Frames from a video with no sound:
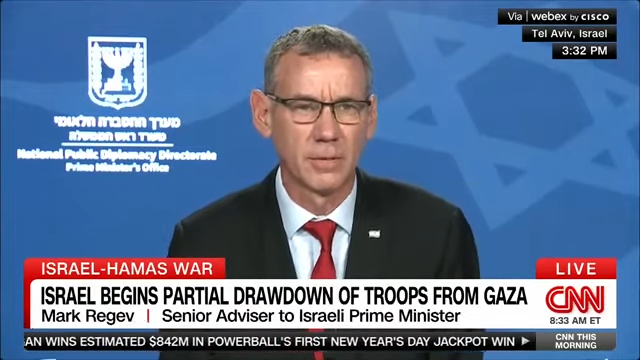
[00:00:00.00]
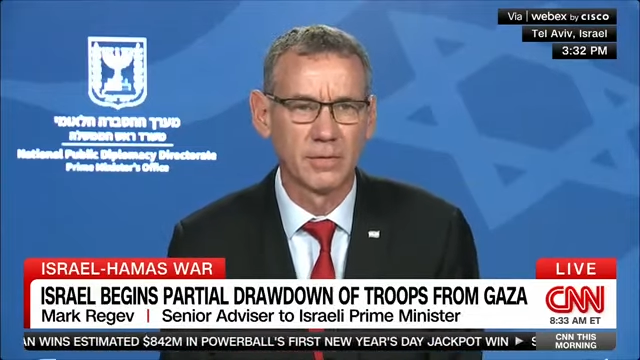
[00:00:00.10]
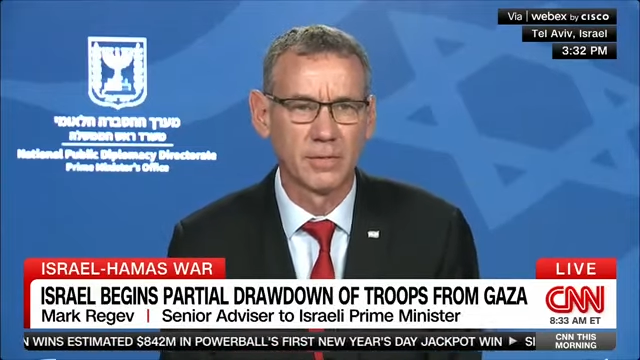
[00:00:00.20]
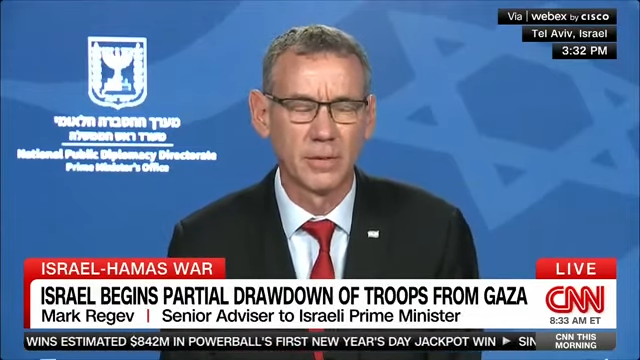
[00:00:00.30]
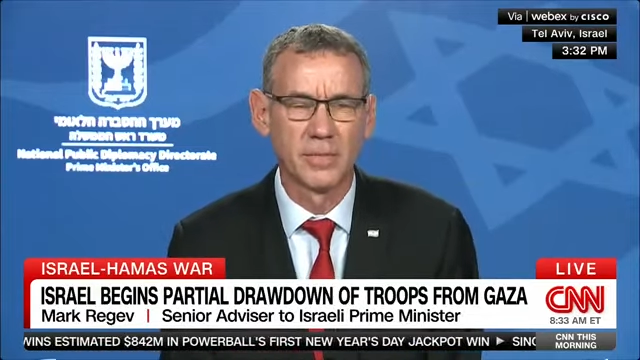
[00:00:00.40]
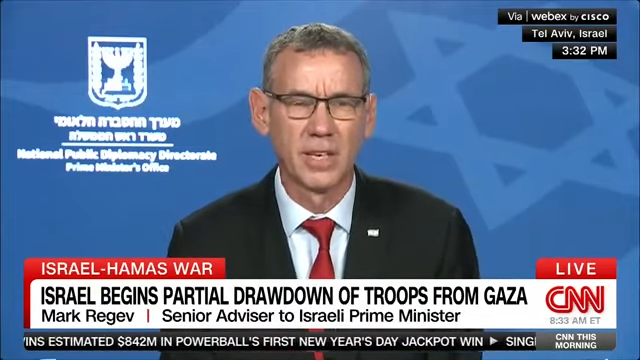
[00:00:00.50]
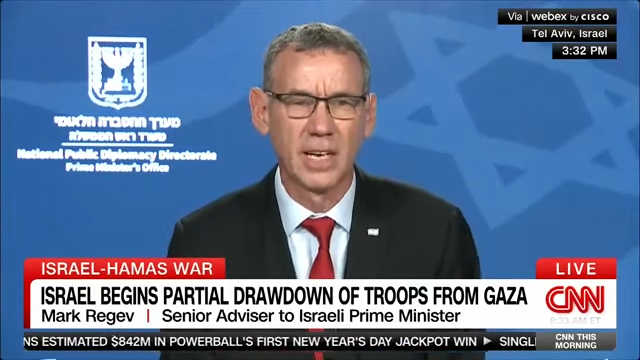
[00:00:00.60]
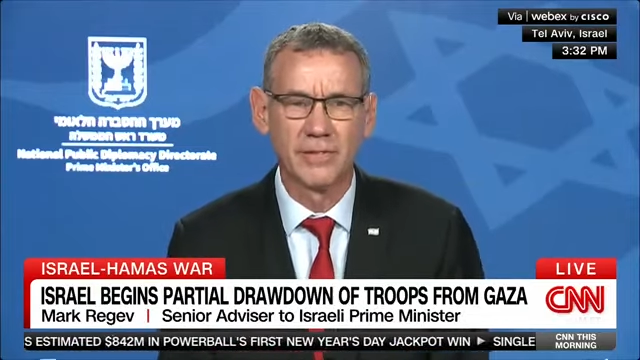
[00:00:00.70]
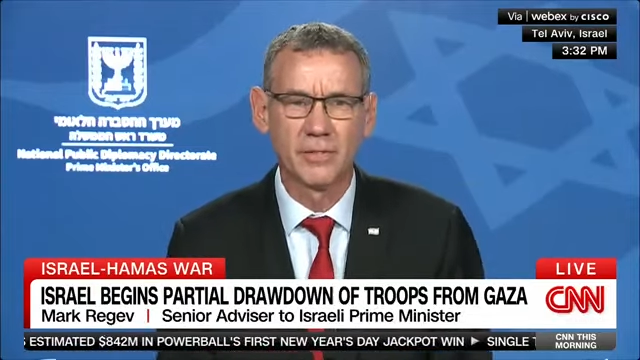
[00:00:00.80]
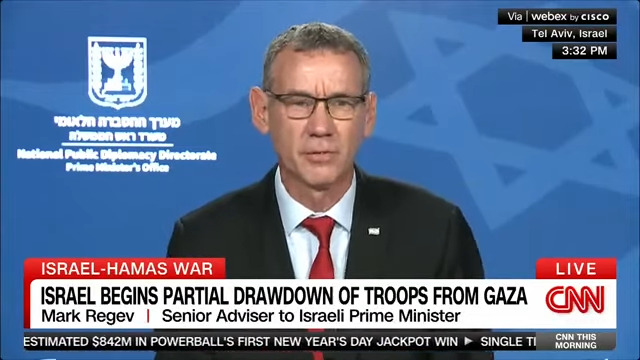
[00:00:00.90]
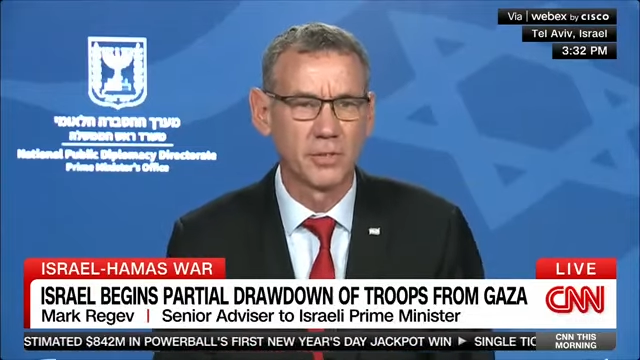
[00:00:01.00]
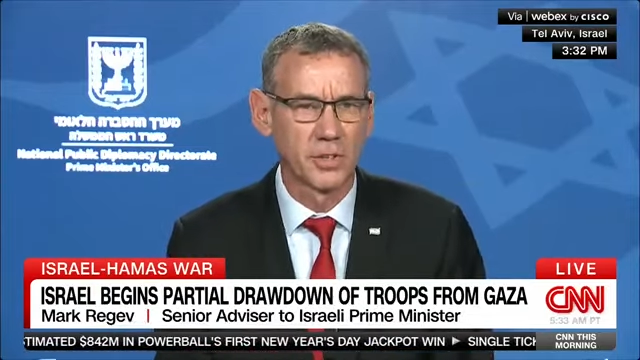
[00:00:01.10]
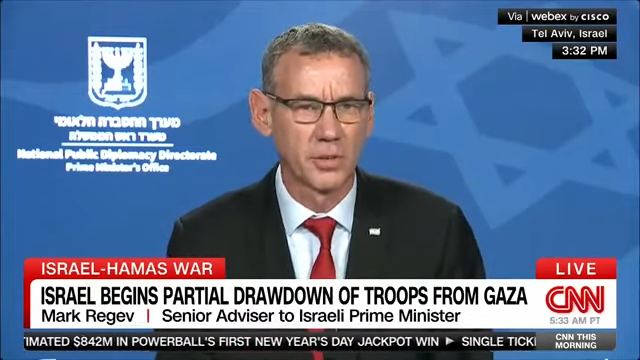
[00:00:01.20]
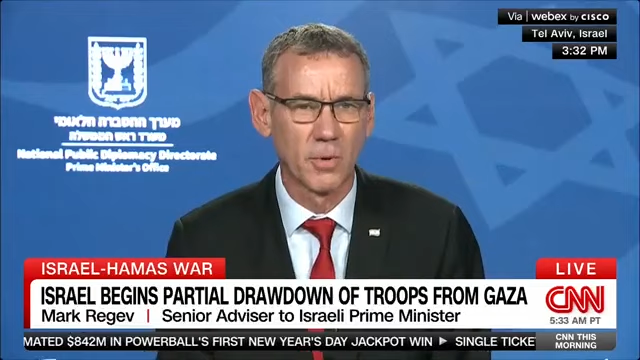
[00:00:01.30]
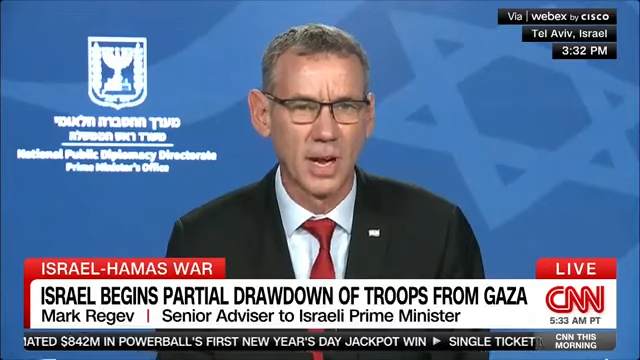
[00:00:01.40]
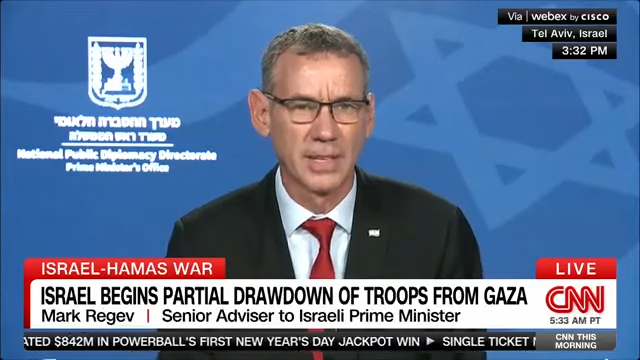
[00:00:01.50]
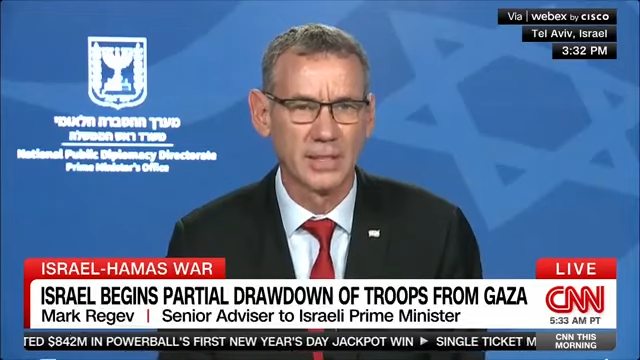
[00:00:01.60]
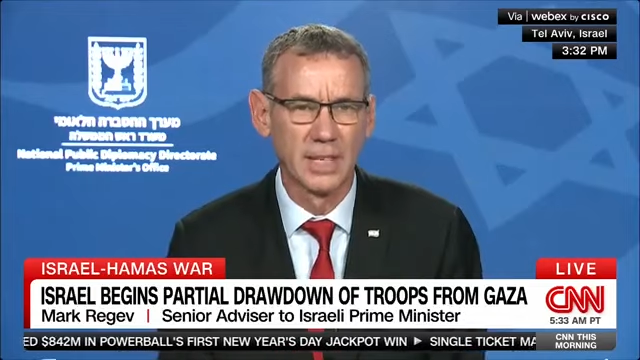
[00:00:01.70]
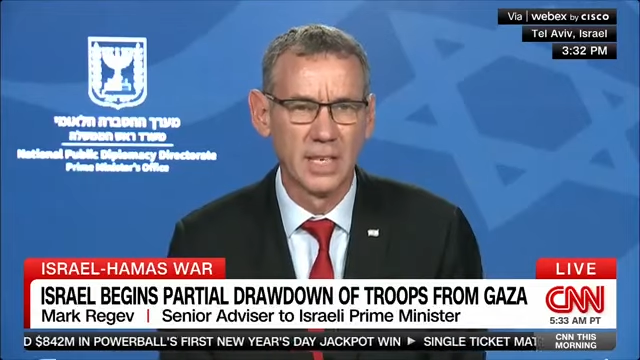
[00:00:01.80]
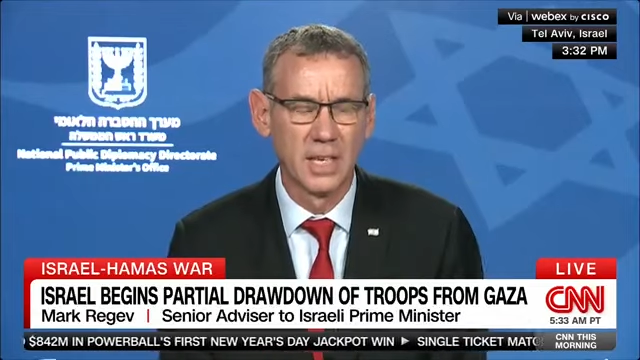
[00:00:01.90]
from, from the left through to the
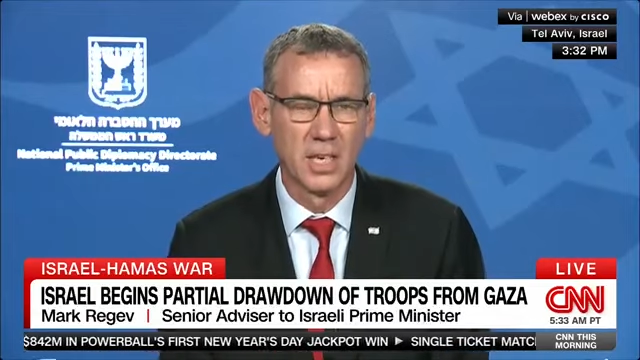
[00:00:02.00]
right.